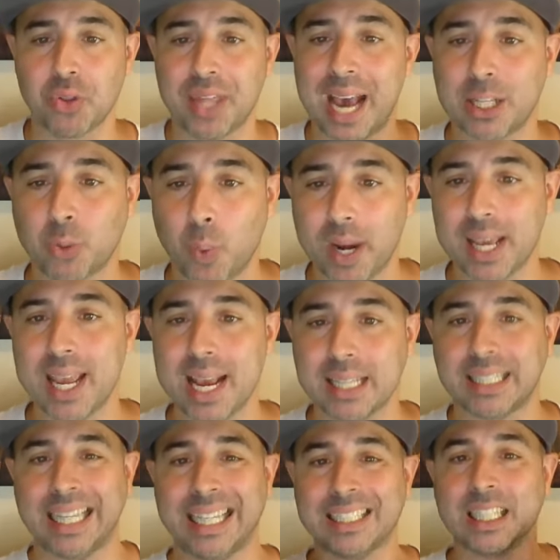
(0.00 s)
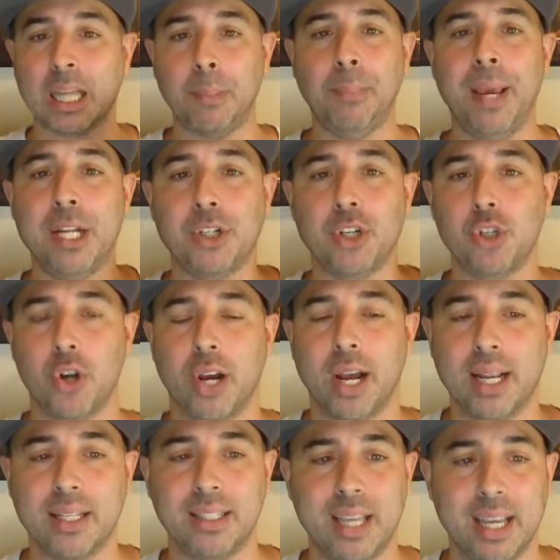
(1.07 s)
That's what he is. These are the pitchers you're going
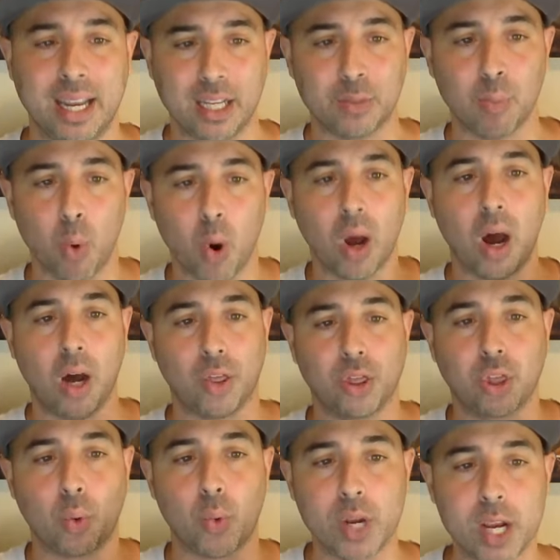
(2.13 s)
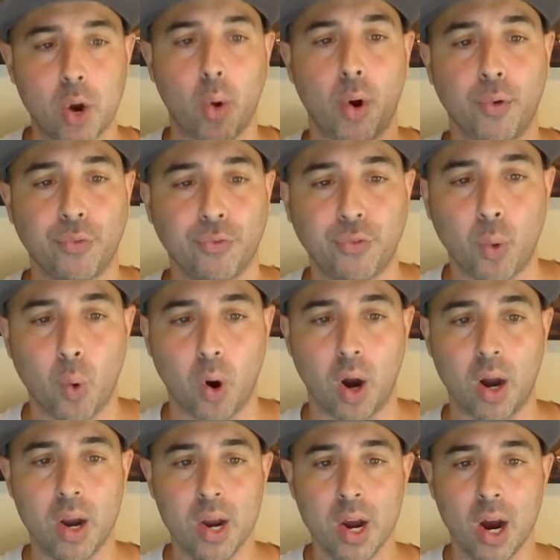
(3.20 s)
to see. He's more a three or a
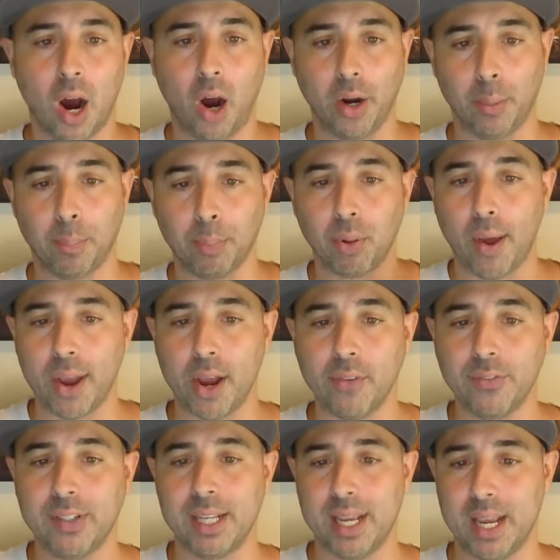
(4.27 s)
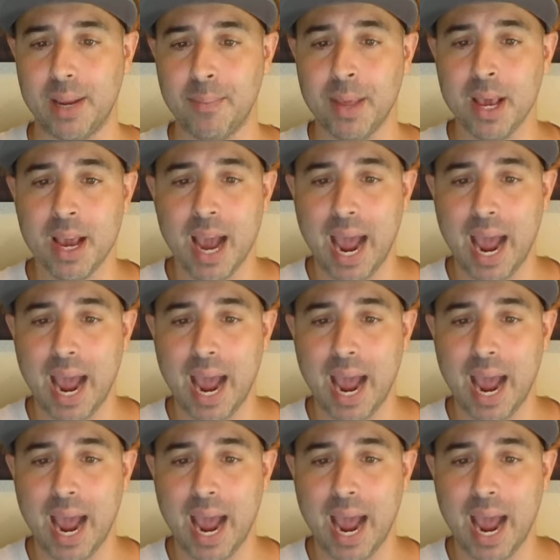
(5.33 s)
four on a playoff team.